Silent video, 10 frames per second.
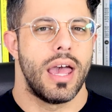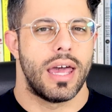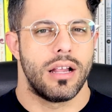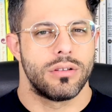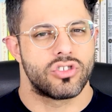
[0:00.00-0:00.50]

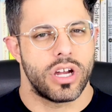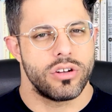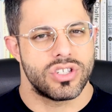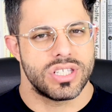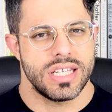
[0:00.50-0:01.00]
And I'll try
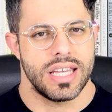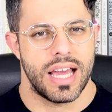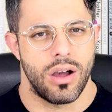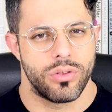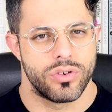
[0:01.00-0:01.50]
to see
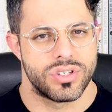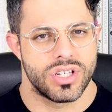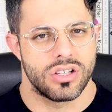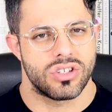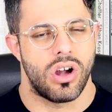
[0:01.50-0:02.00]
how the
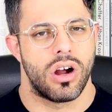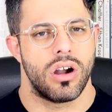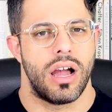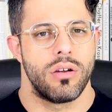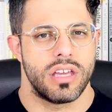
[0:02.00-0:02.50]
results
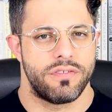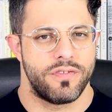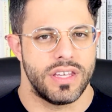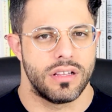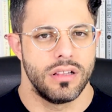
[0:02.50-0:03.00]
are, how they
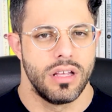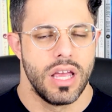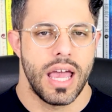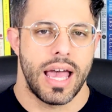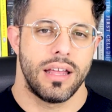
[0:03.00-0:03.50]
feel,
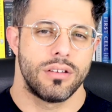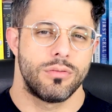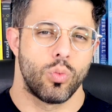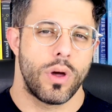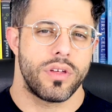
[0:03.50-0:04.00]

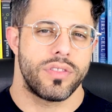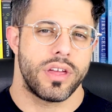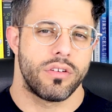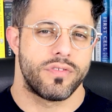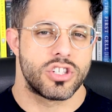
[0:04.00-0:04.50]
and whether
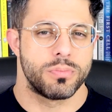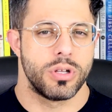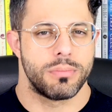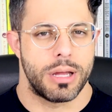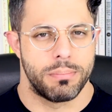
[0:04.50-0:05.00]
they are
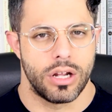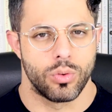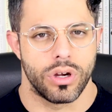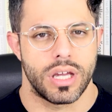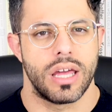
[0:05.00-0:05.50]
visible in my
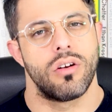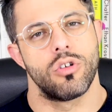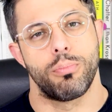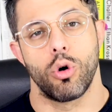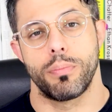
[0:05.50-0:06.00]
blood work. And I'll
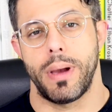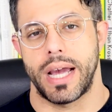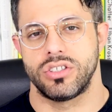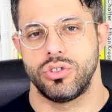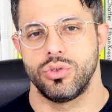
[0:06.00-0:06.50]
report
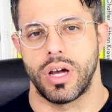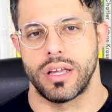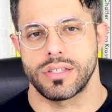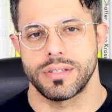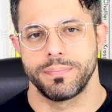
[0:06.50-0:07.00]
back to you
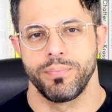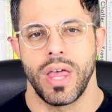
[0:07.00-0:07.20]
guys.